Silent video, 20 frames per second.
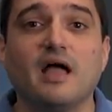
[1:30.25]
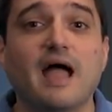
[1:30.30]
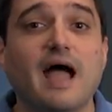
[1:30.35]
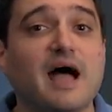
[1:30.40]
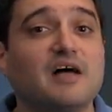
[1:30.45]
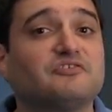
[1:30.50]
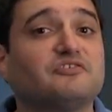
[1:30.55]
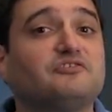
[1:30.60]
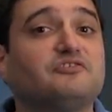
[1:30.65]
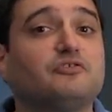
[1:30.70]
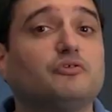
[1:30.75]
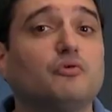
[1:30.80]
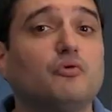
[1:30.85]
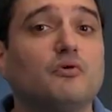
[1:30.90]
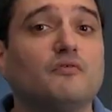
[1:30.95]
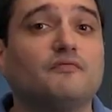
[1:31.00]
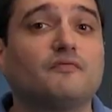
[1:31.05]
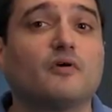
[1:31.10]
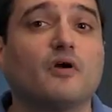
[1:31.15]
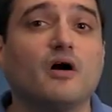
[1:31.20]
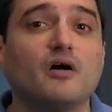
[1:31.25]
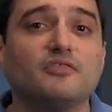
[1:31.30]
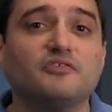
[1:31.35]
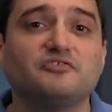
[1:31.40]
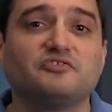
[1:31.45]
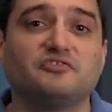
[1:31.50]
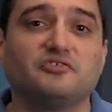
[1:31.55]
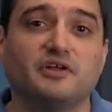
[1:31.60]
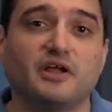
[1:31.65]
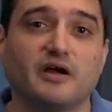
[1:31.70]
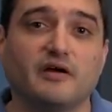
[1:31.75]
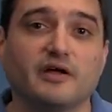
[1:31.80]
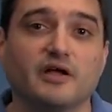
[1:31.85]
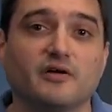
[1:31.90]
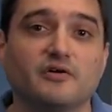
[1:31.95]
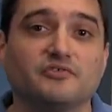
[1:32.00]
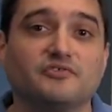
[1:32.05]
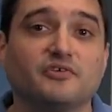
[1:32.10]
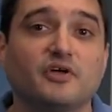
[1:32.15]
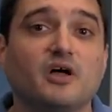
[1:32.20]
as a tool for other
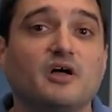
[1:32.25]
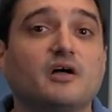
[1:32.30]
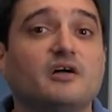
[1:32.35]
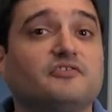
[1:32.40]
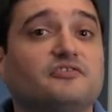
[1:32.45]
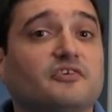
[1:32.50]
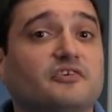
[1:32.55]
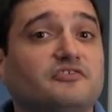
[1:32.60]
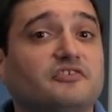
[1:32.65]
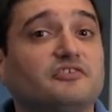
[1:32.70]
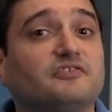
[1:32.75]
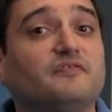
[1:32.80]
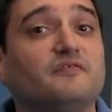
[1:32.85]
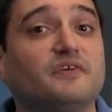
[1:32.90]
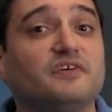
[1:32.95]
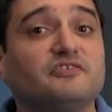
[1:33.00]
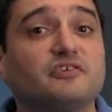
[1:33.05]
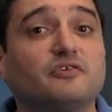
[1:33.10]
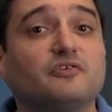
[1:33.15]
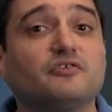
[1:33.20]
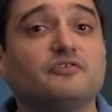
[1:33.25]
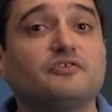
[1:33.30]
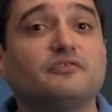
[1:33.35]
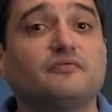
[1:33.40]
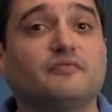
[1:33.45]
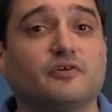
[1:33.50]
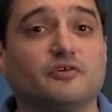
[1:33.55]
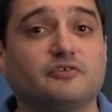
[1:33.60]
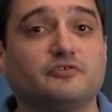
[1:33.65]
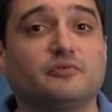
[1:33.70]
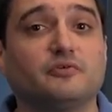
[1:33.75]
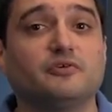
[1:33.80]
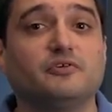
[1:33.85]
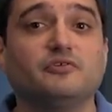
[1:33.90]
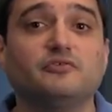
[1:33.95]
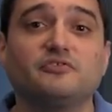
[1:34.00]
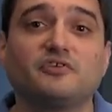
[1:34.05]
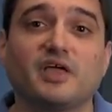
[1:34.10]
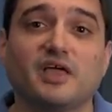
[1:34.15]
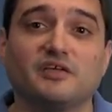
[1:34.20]
scenarios such as physical to virtual
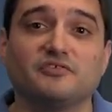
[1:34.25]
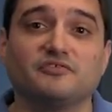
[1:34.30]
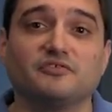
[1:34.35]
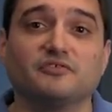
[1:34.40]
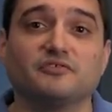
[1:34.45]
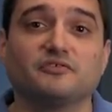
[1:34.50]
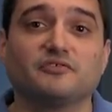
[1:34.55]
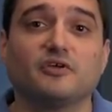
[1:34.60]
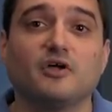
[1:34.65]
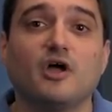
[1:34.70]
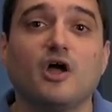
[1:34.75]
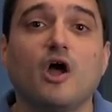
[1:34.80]
use cases,